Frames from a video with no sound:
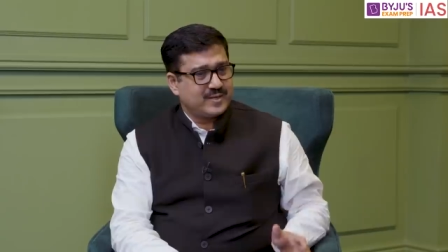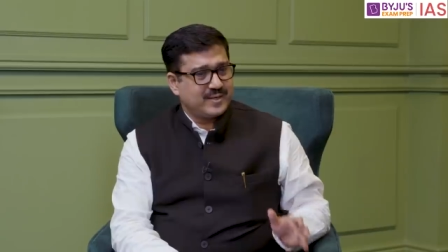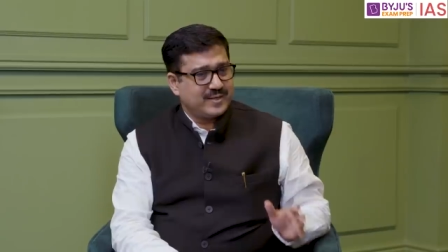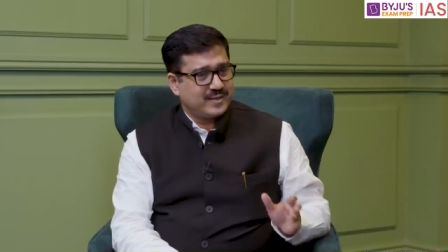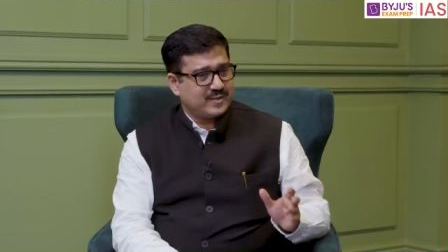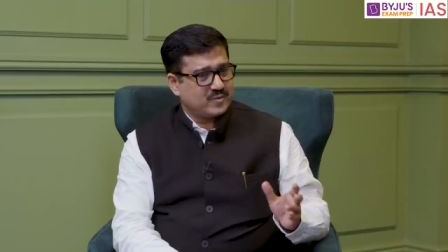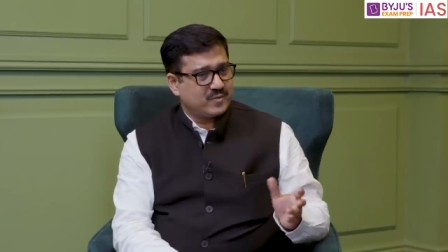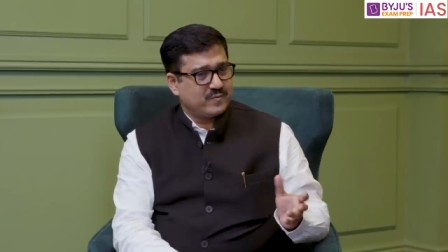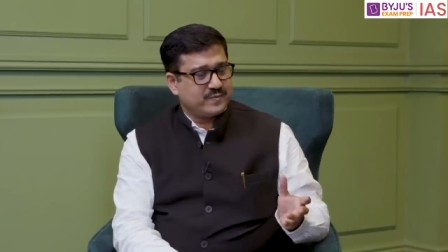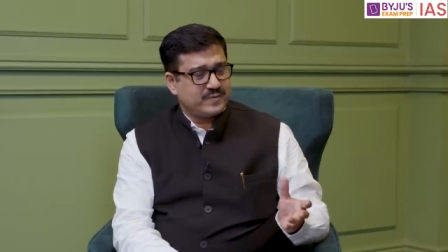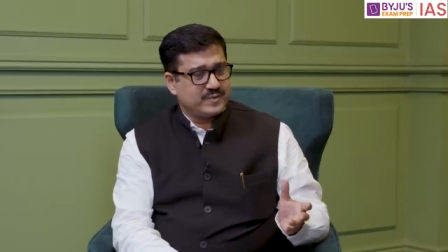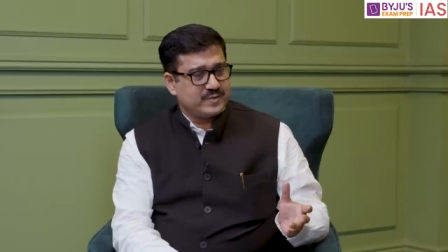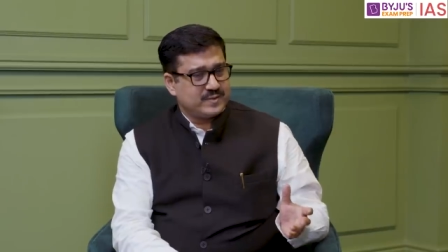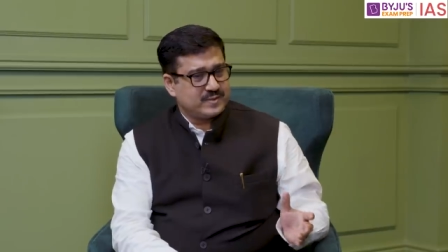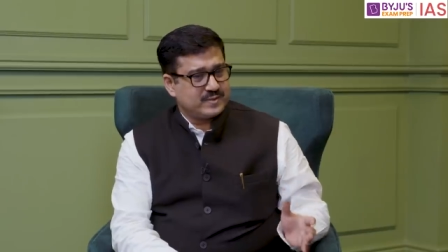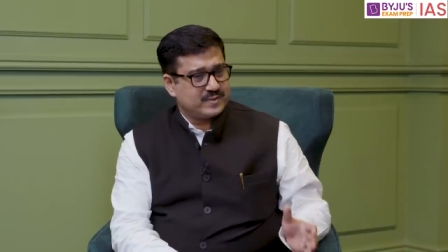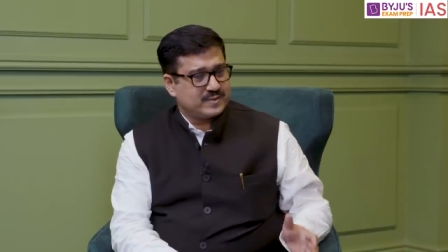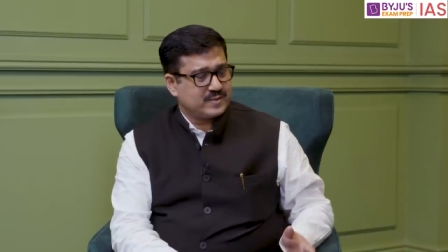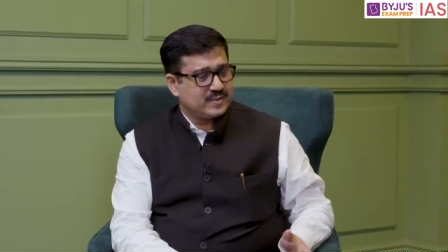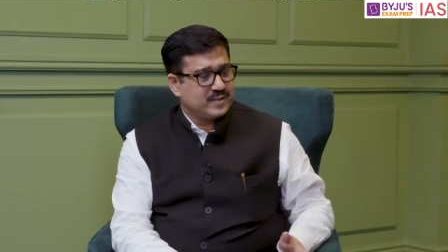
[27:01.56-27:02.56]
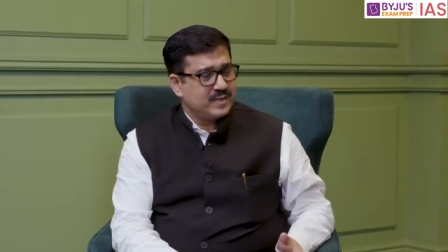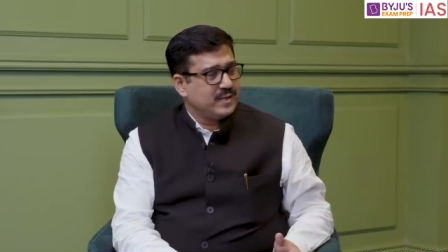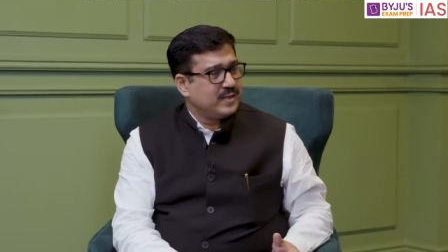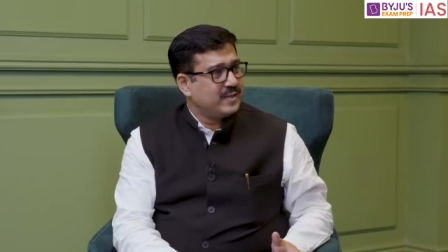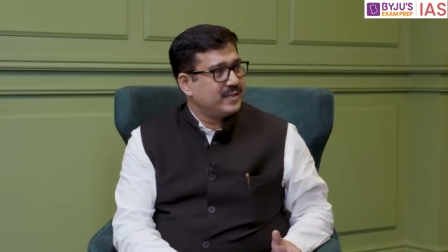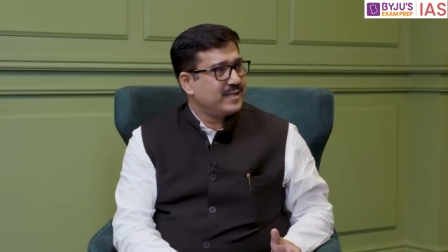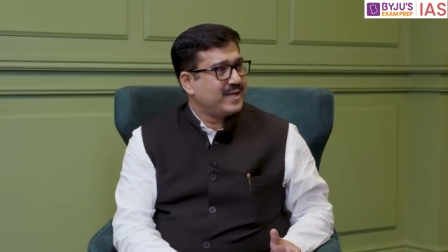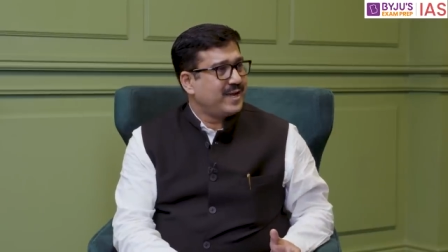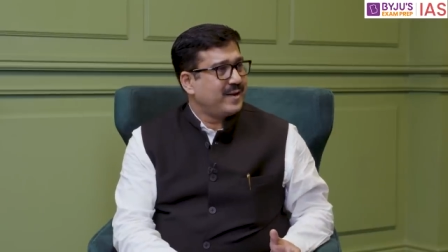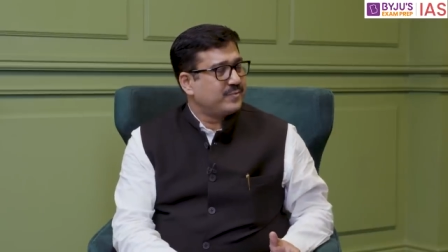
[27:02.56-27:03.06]
IAS officers,
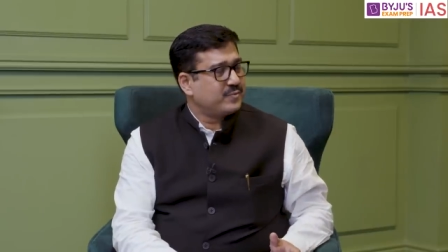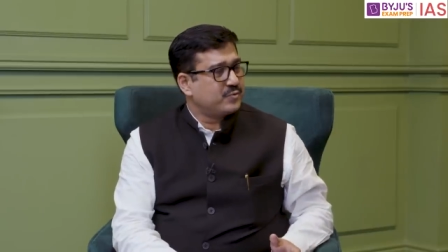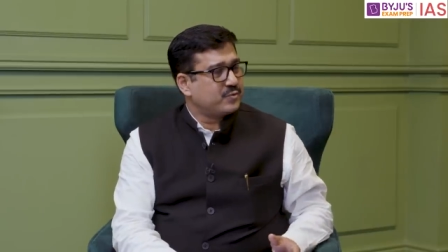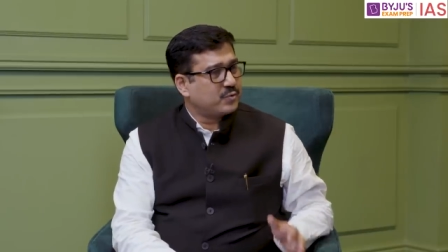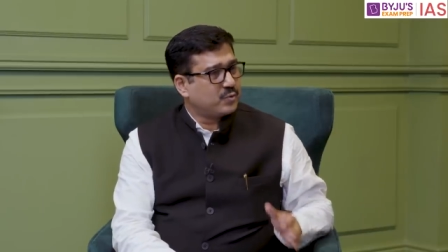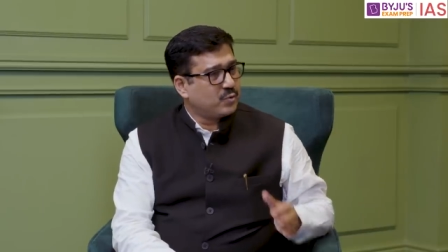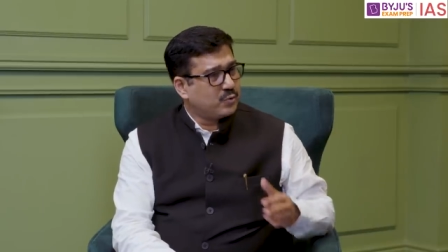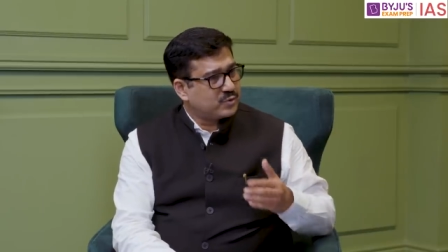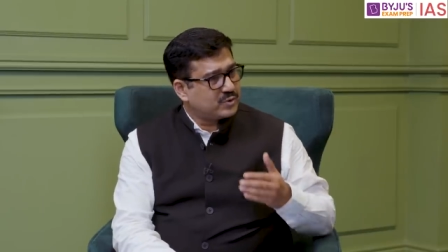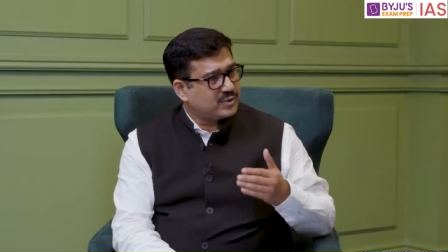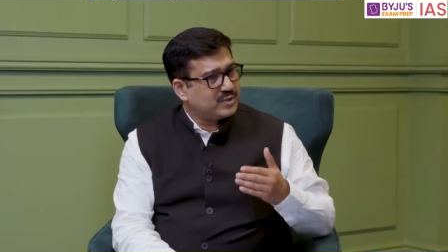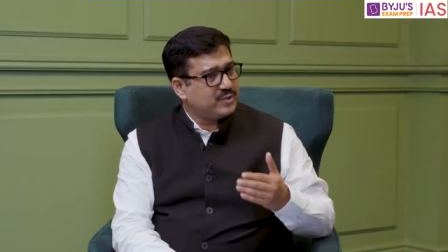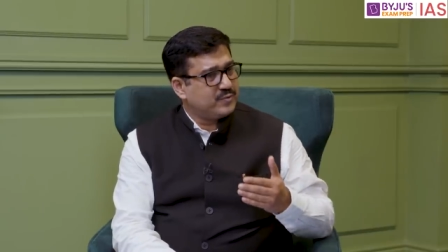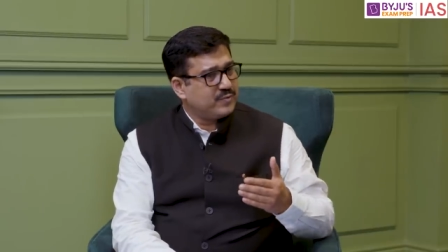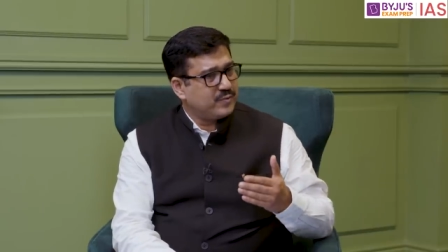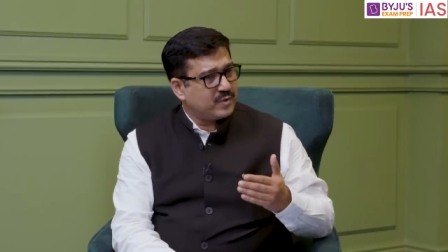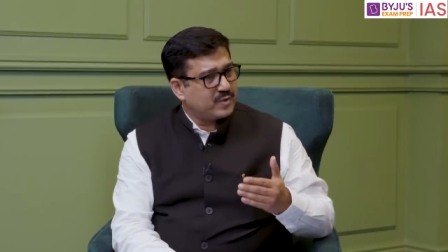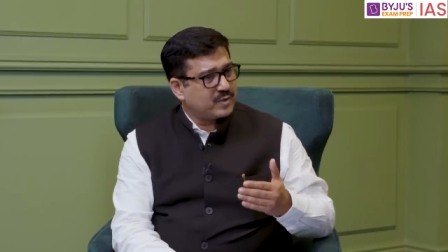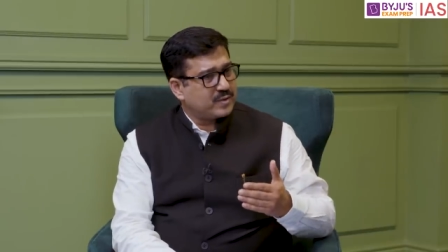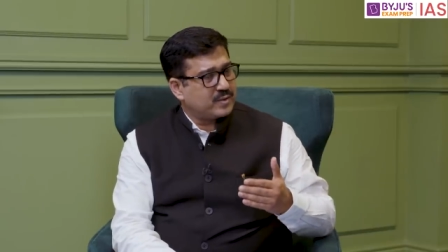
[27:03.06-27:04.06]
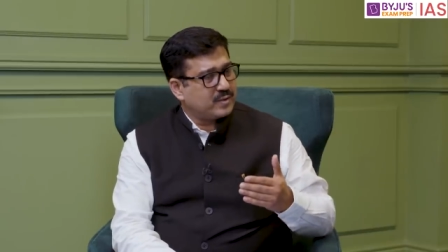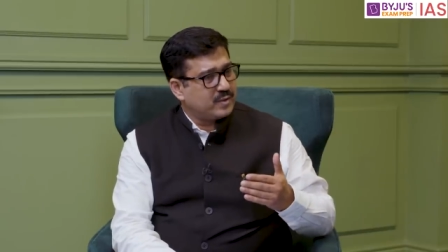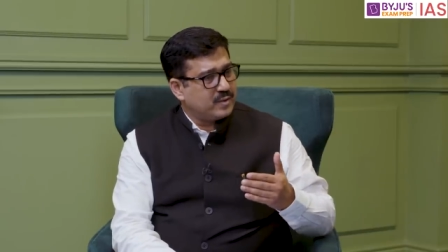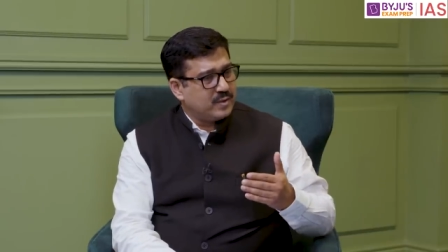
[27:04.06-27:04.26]
they have to closely work